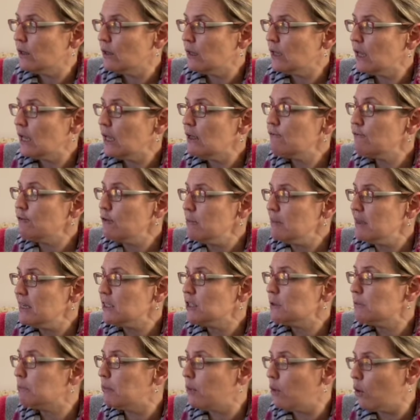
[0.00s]
If you
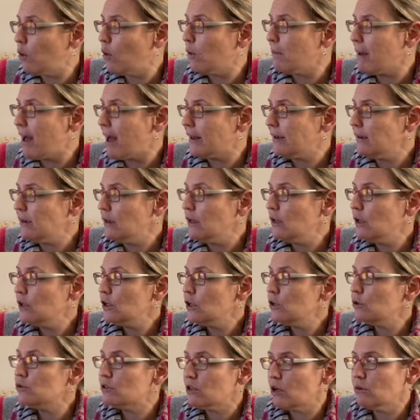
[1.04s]
meet a poor man,
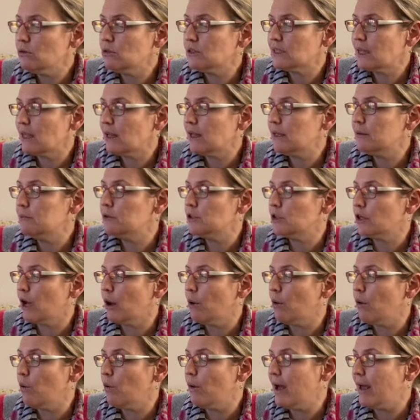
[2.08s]
you don't tell him to
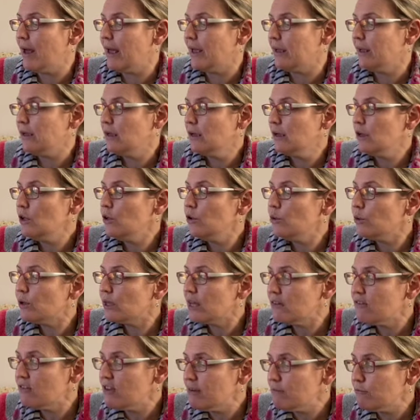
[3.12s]
go away. You
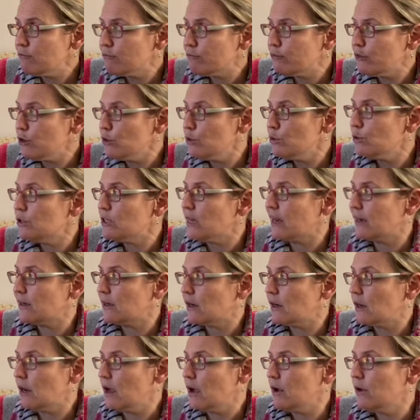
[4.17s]
give him food and
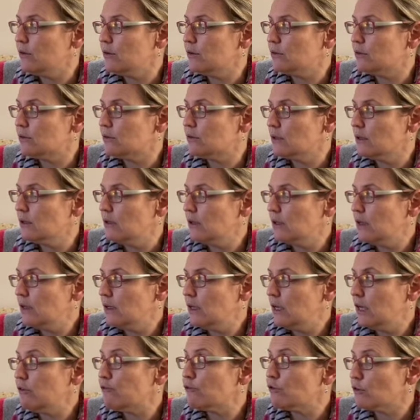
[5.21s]
clothes.
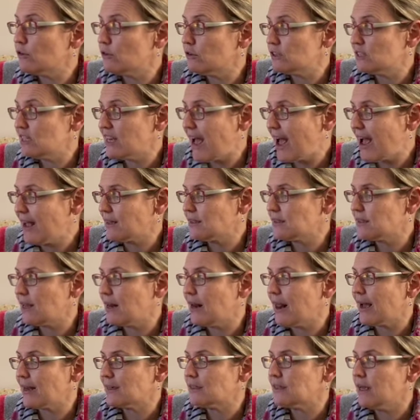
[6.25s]
If you're a tax
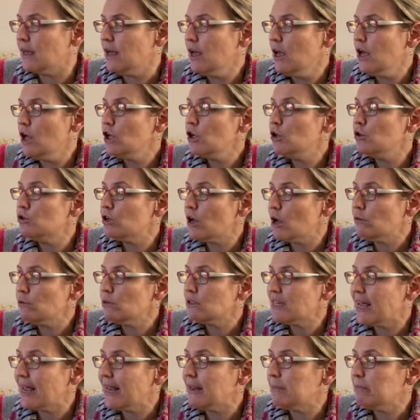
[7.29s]
collector, you don't
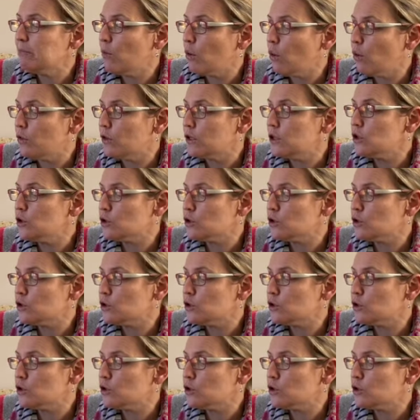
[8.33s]
take more than you're